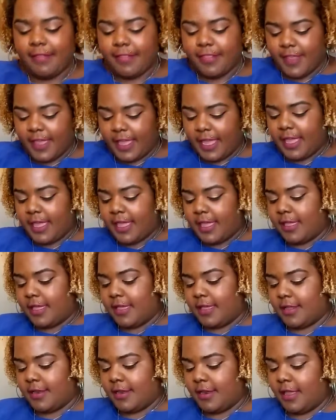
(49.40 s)
And
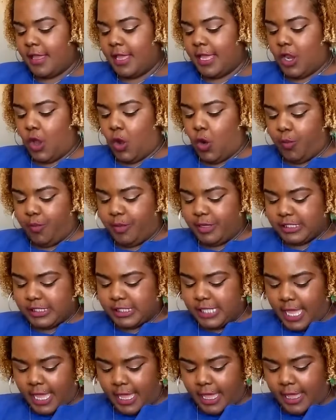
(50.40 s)
then it
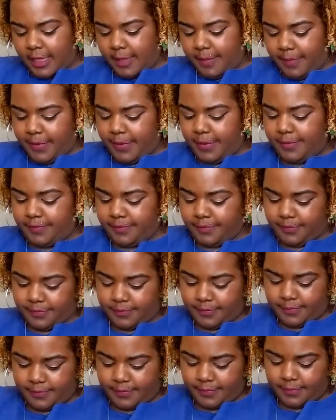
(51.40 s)
opens up.
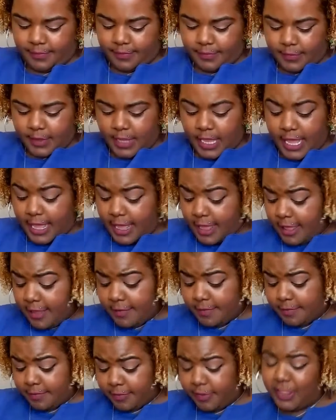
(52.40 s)

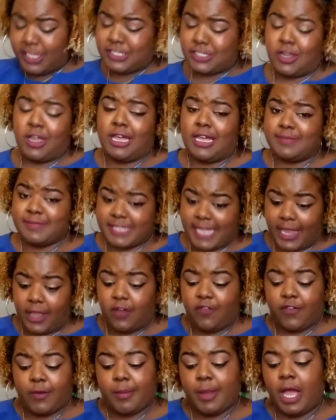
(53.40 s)
And these are
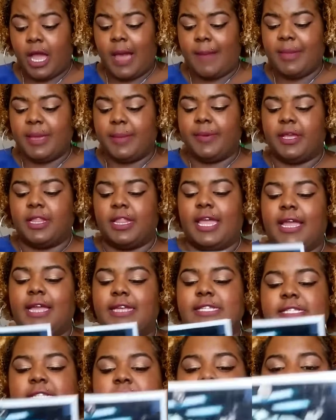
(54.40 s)
upcycled from a comic book, like I